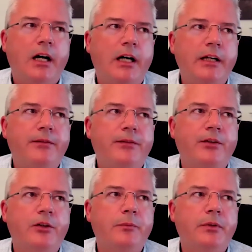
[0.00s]
I have
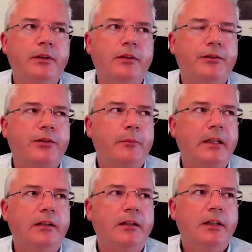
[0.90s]
so
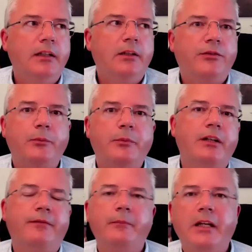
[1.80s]
much
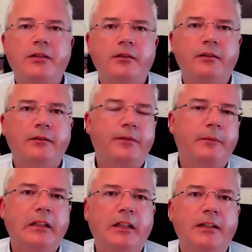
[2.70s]
information from
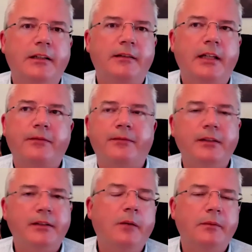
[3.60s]
clients. It's
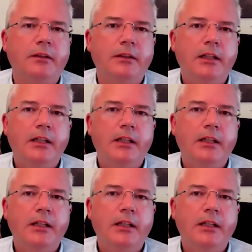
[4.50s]
phenomenal.